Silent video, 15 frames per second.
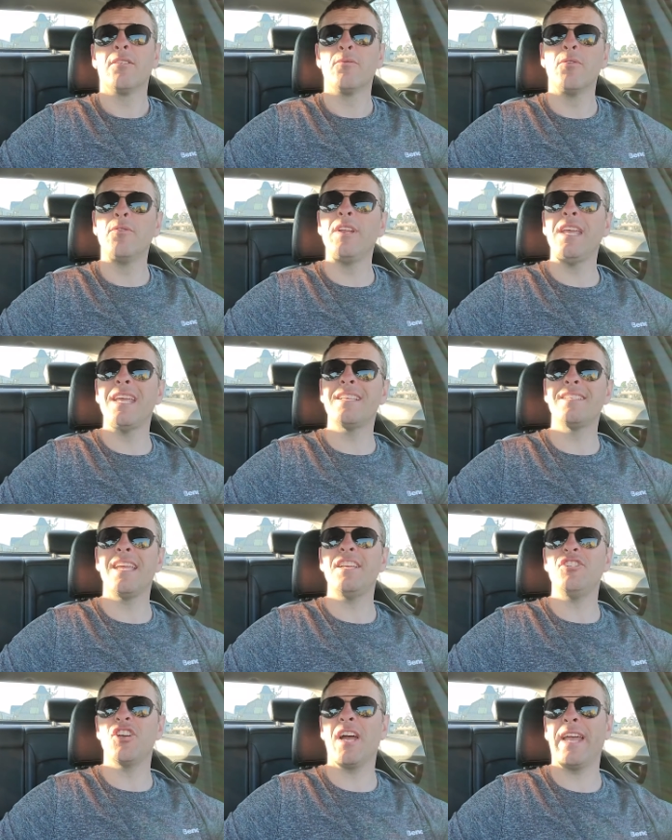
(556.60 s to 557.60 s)
Rooney is a
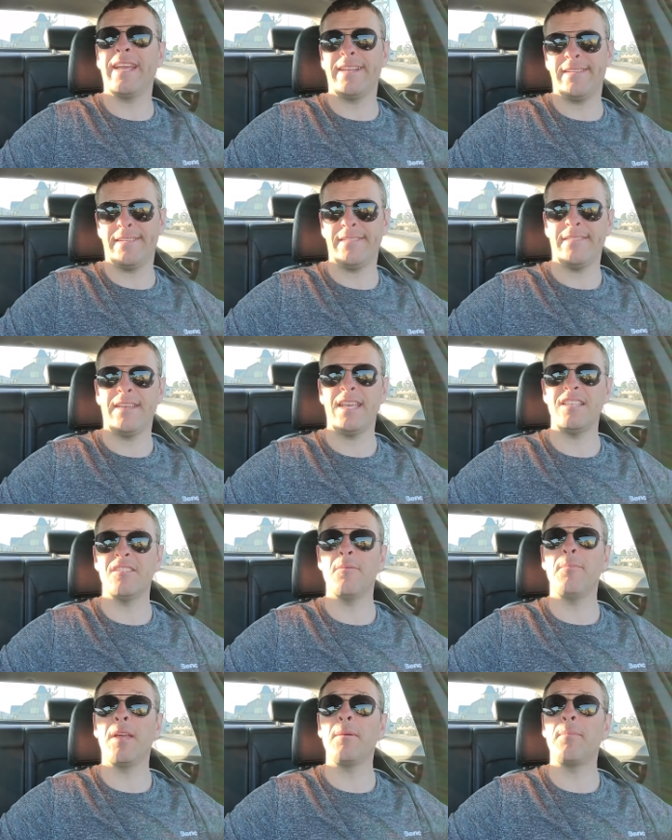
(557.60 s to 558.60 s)
giant. He's
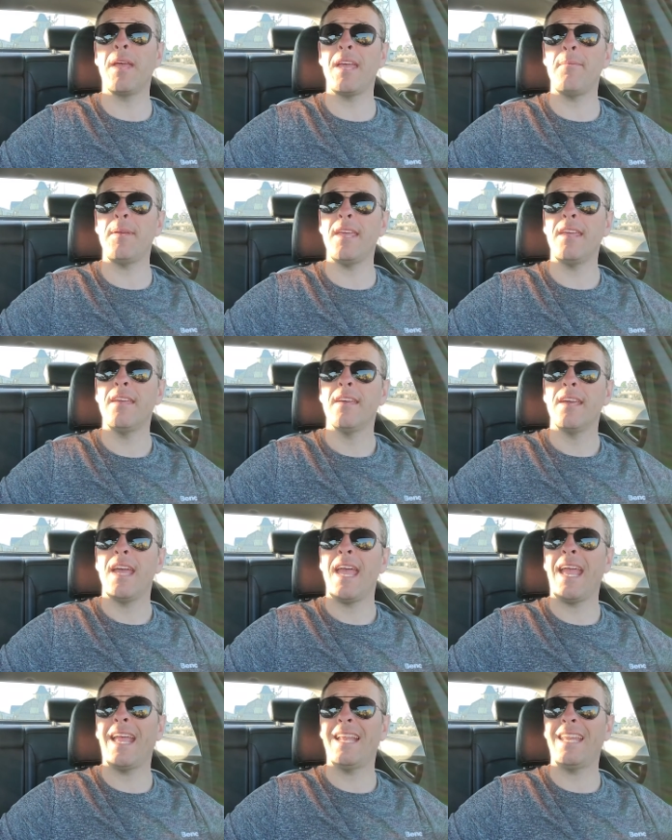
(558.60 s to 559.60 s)
a big baby,
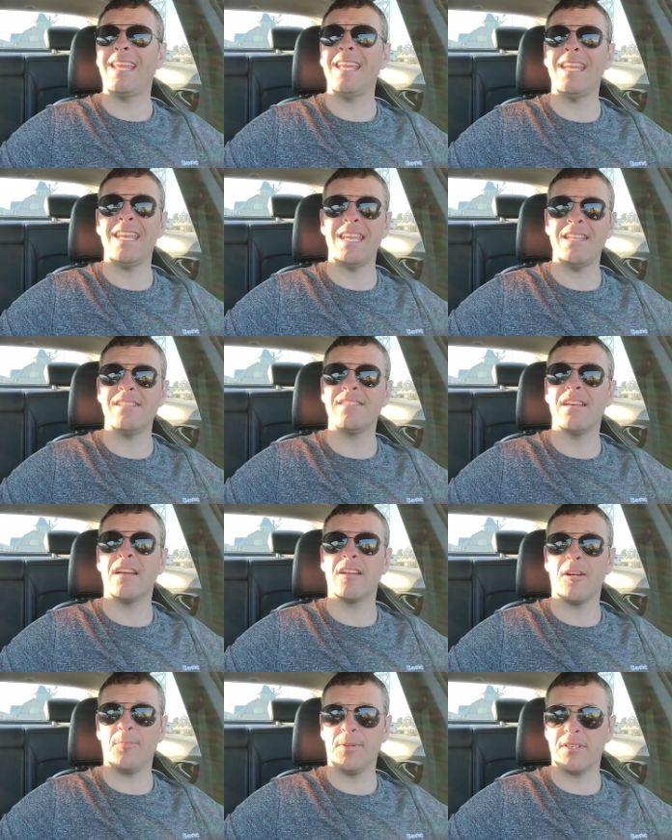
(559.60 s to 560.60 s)
and he needs a
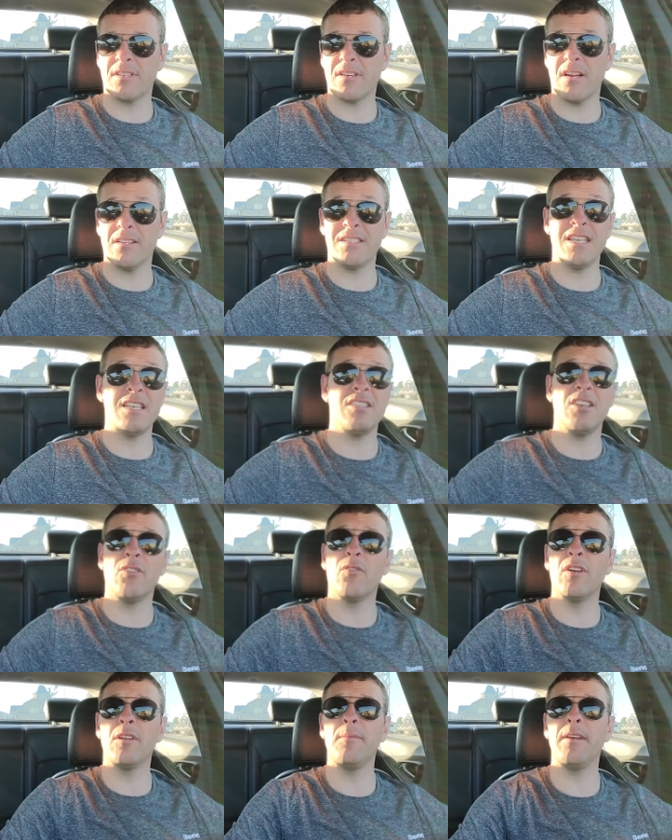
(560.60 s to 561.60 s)
couple of starts. Is he
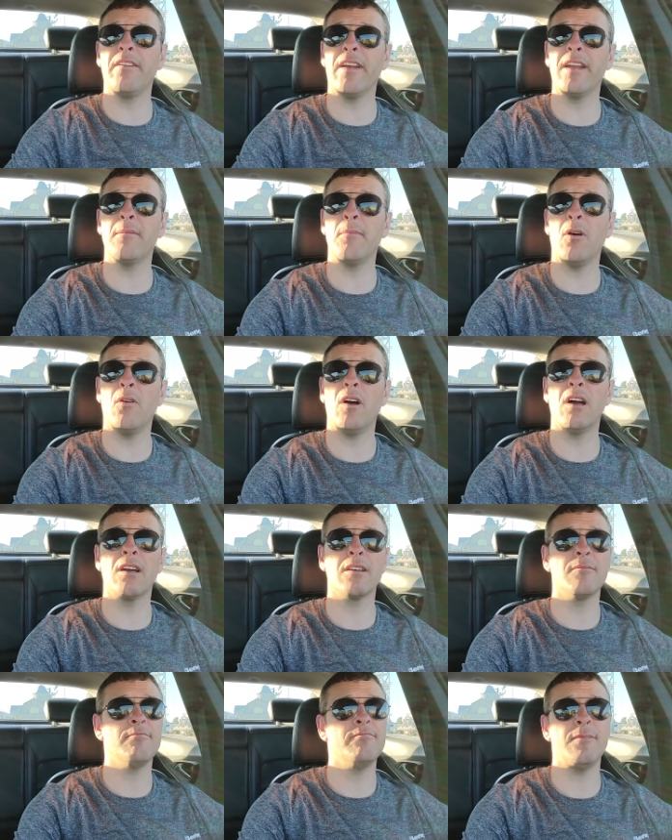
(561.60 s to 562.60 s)
going to be great at Mohawk?
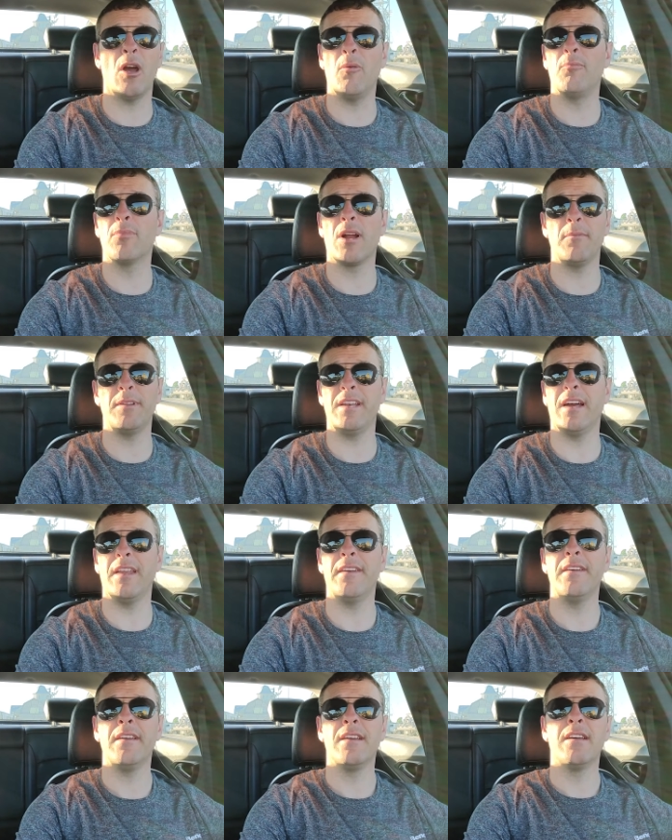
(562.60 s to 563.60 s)
No, probably not.
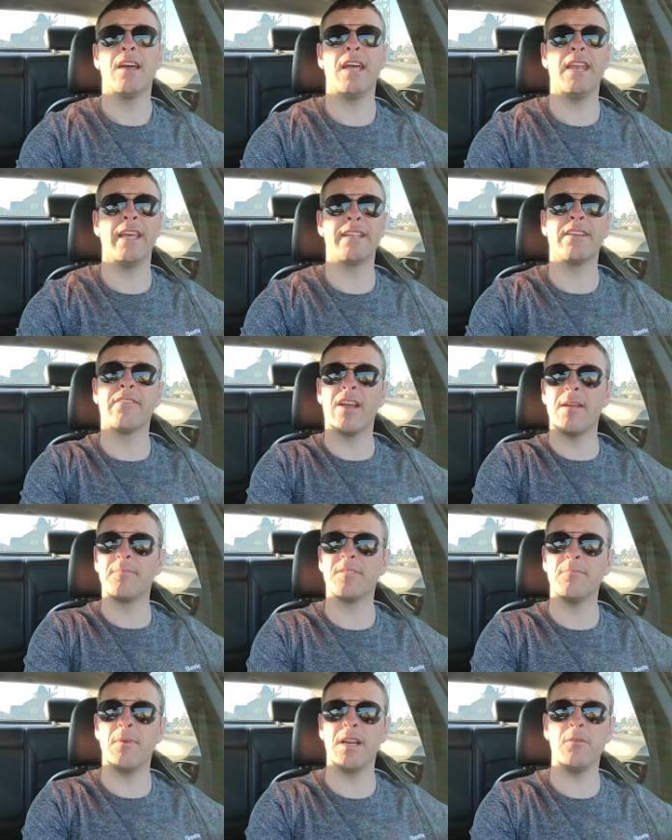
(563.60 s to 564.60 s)
I'd like to grab
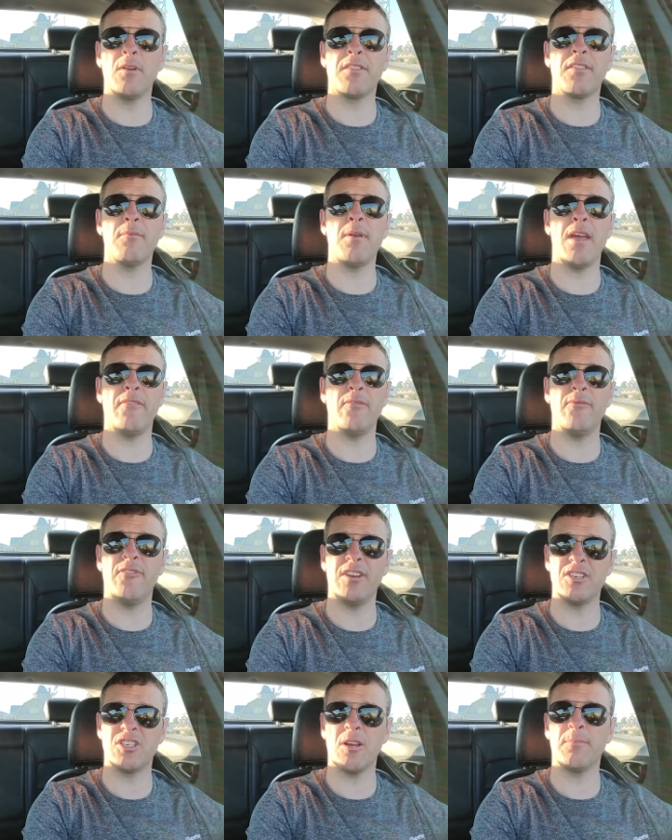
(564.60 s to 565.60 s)
some money with him, have him
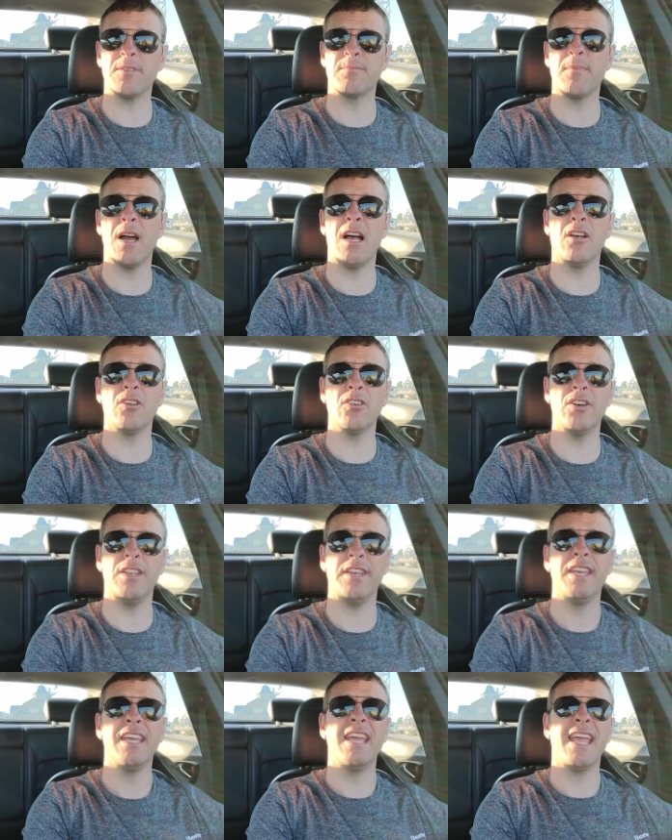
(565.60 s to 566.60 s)
finish up his mile
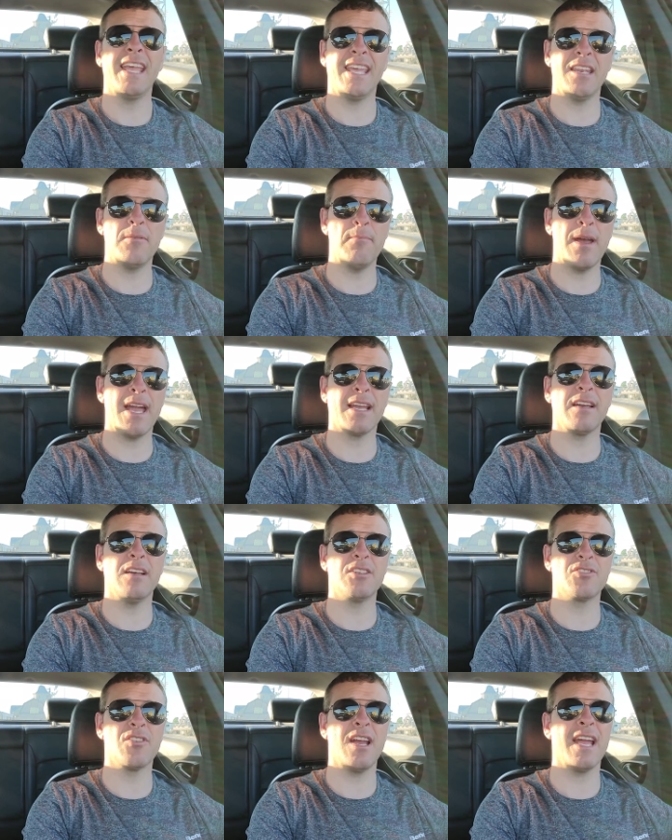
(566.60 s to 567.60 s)
good, and get him back
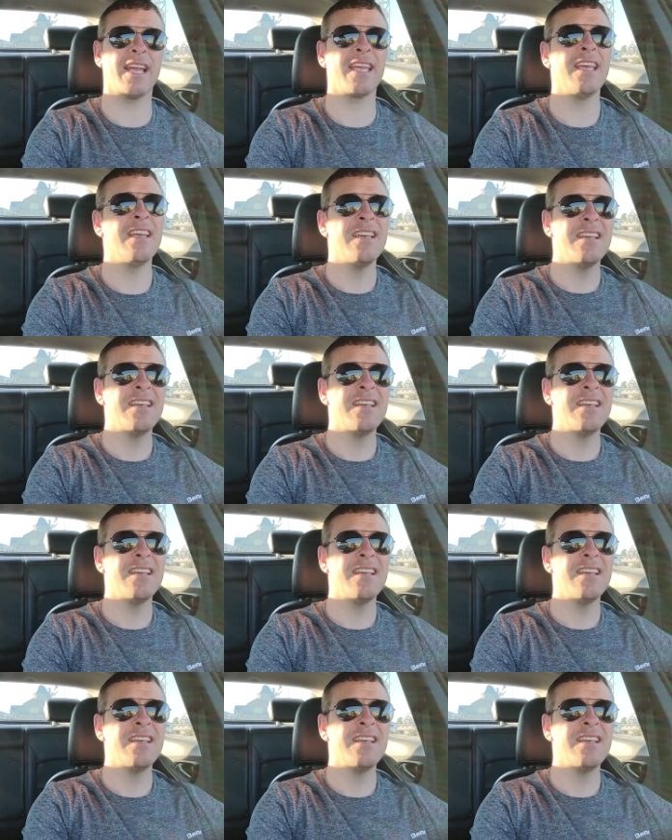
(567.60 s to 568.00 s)
on track.